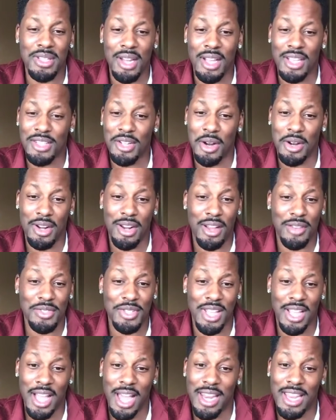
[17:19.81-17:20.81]
The reason I
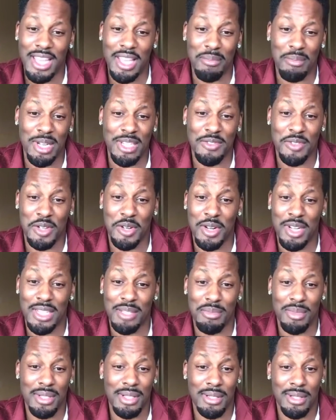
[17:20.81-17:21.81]
started off saying I didn't get much for
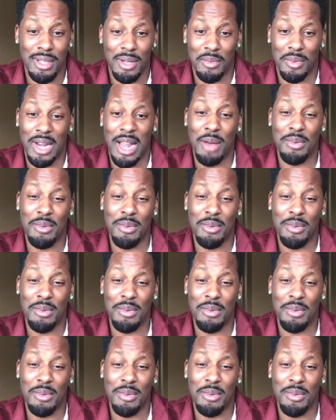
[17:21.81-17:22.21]
Christmas